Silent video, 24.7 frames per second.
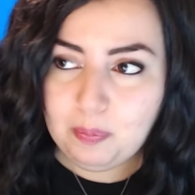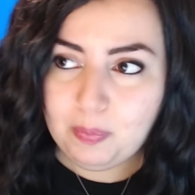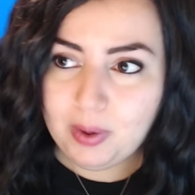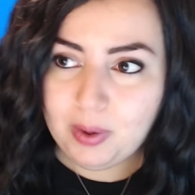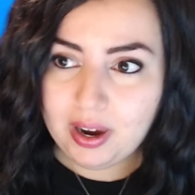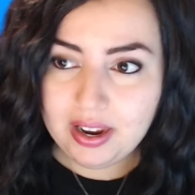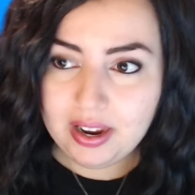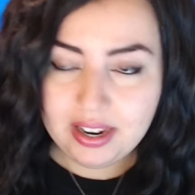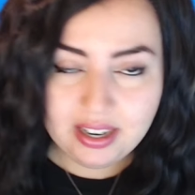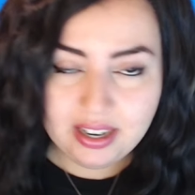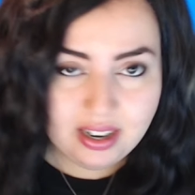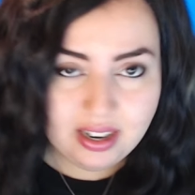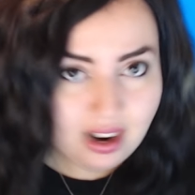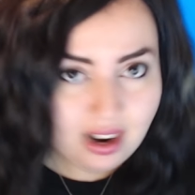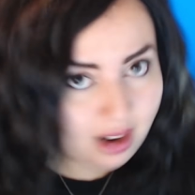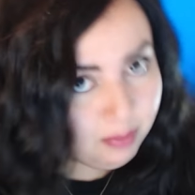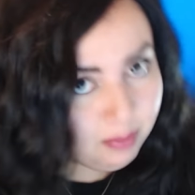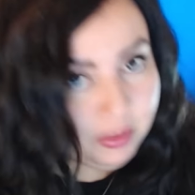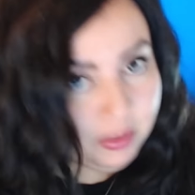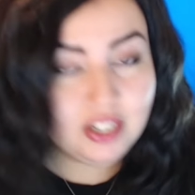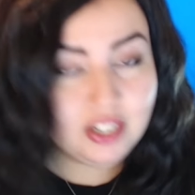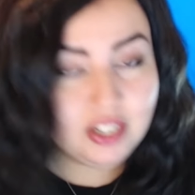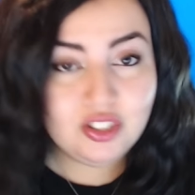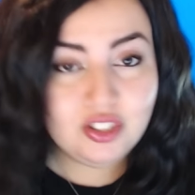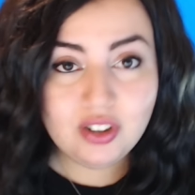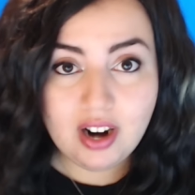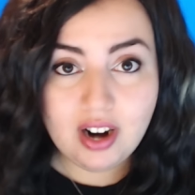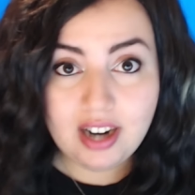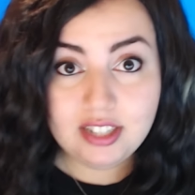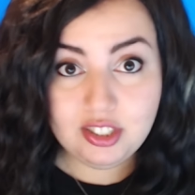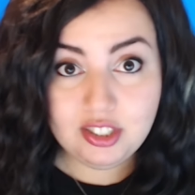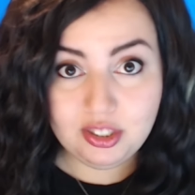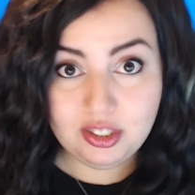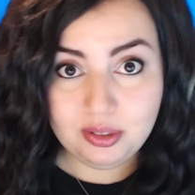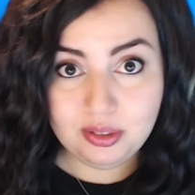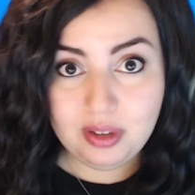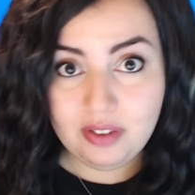But I'm going to
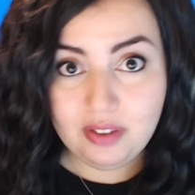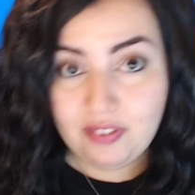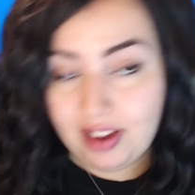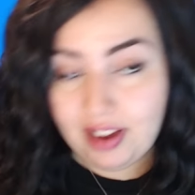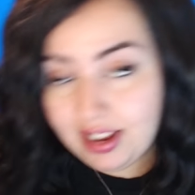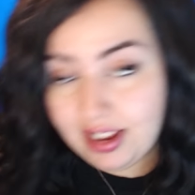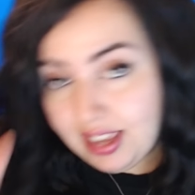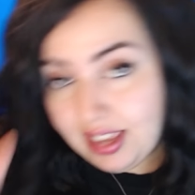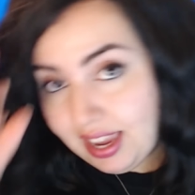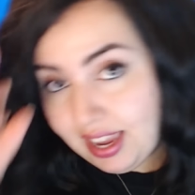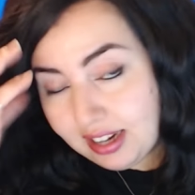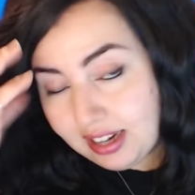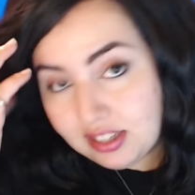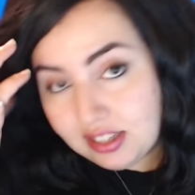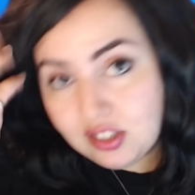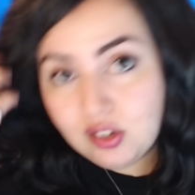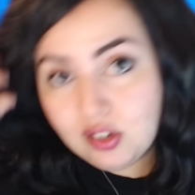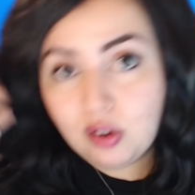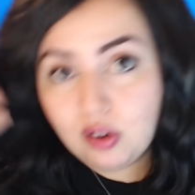try to if I can.